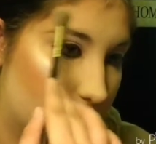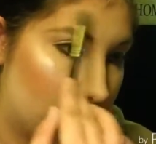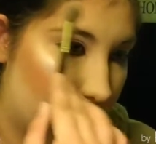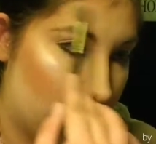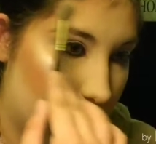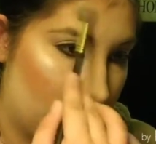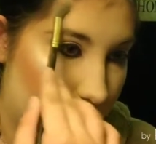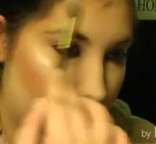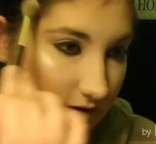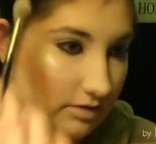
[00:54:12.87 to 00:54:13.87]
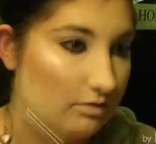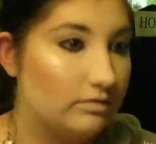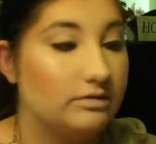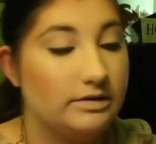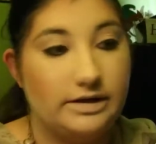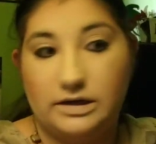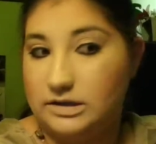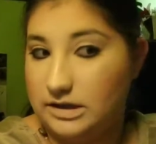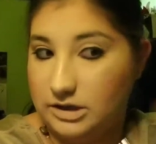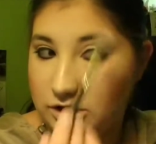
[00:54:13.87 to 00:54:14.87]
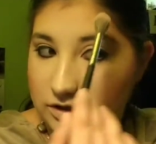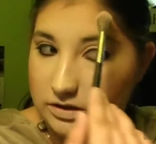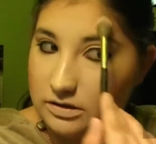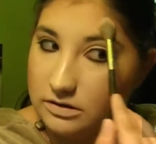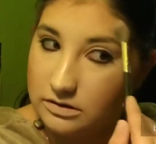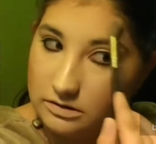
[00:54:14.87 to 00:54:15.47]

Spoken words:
that I feel need attention.